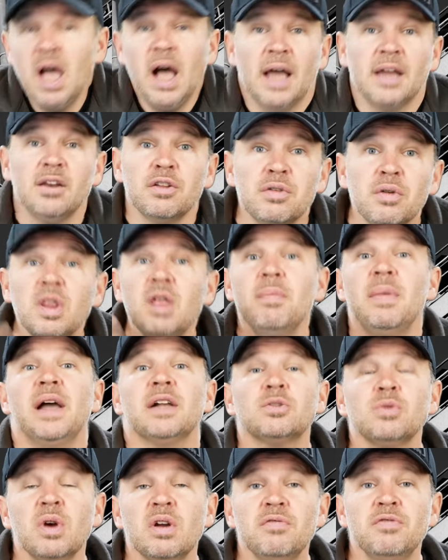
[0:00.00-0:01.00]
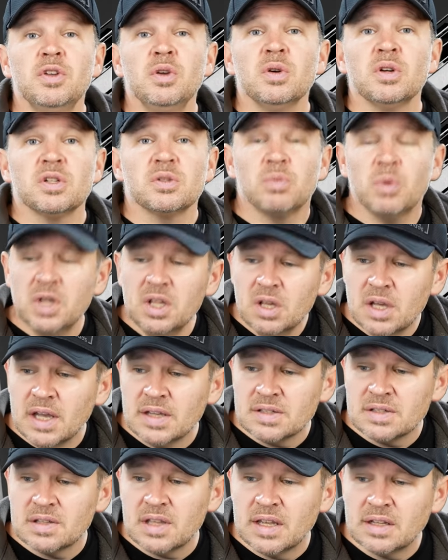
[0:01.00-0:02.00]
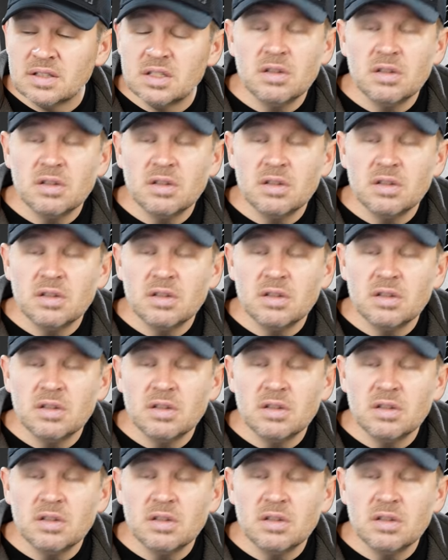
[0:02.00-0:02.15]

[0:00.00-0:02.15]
I'm going to throw that back to our viewers. What do you guys think?